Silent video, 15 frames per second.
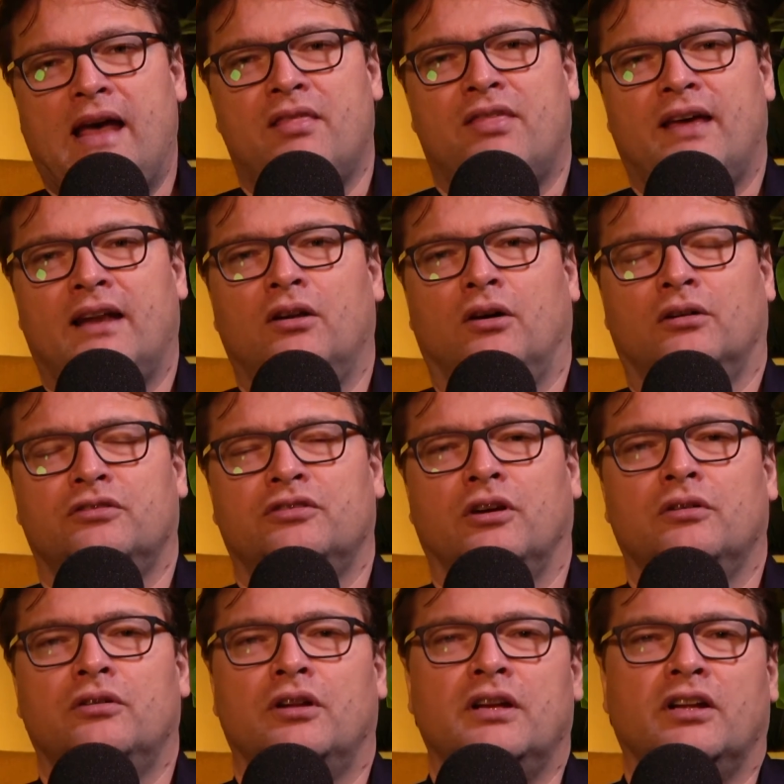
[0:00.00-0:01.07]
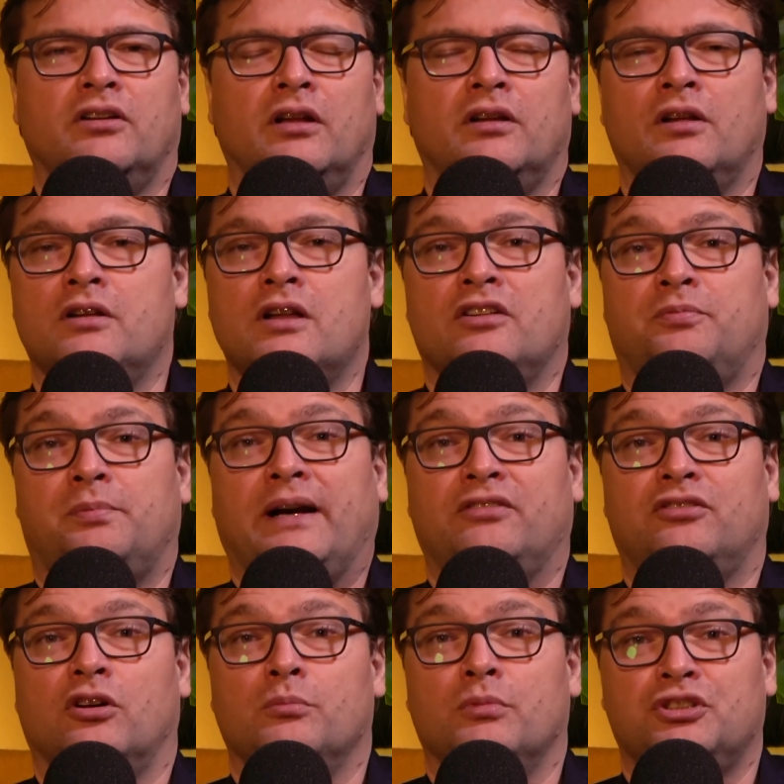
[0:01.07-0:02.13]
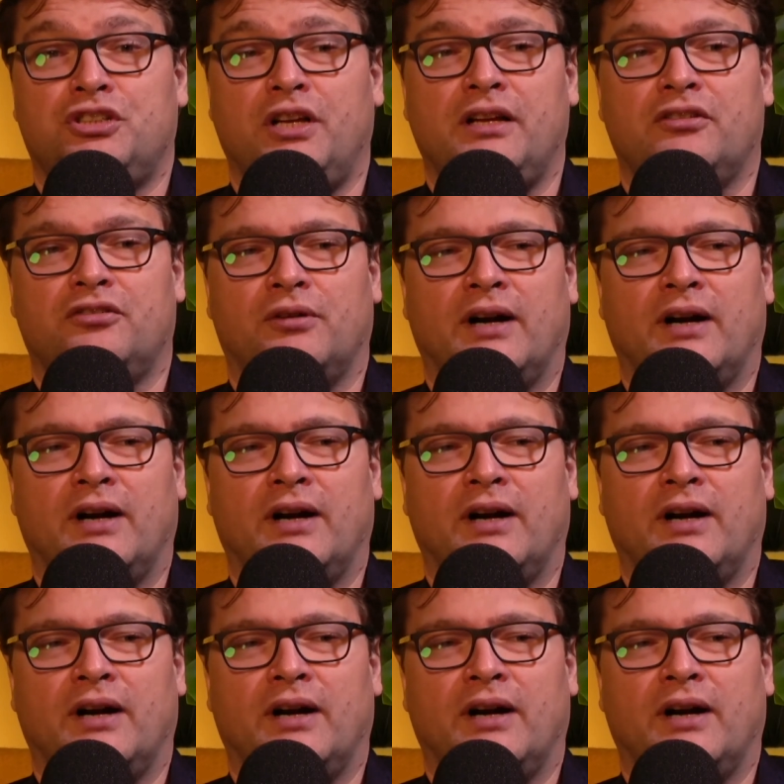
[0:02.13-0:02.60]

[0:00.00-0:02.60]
and then also the Nespresso machines,